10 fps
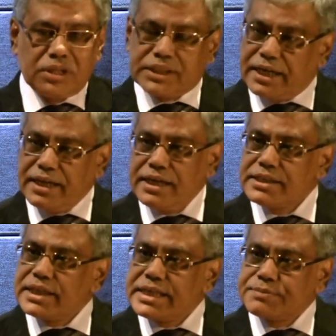certainly it
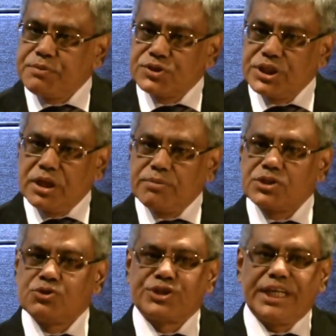is the responsibility of
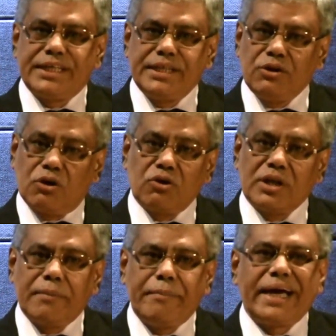the society, not
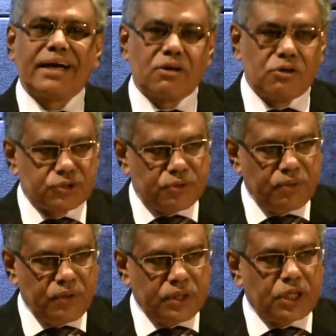only the banker also,
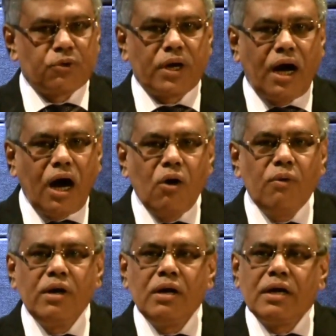that okay,
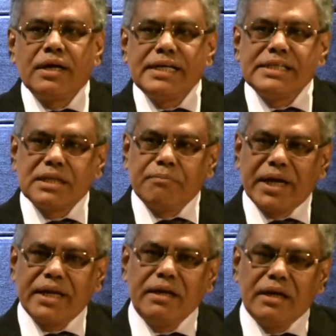how really is the
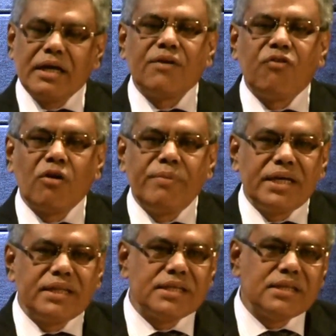money
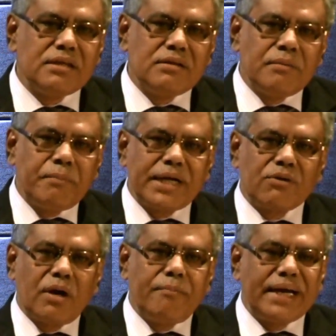revolving in the
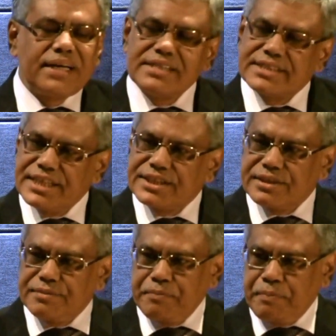particular banking
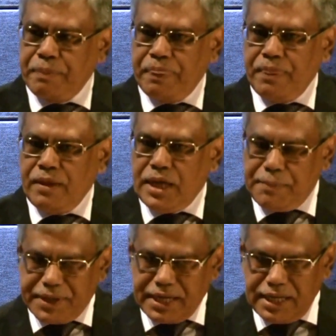sector.
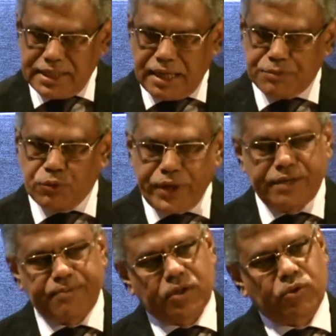If really they have to
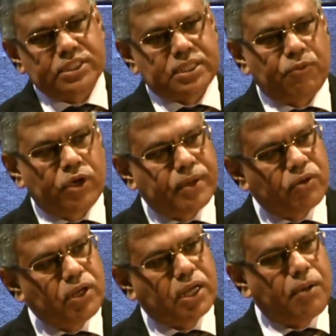wait for okay, some
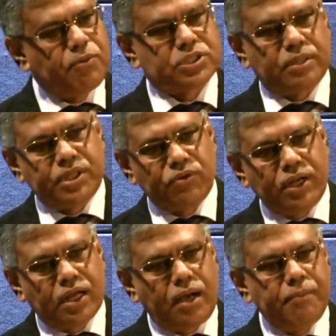waiver will come or something
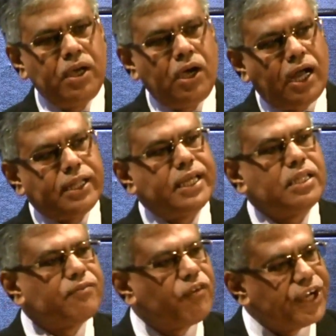will come and
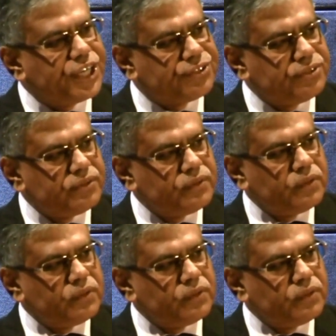then for it.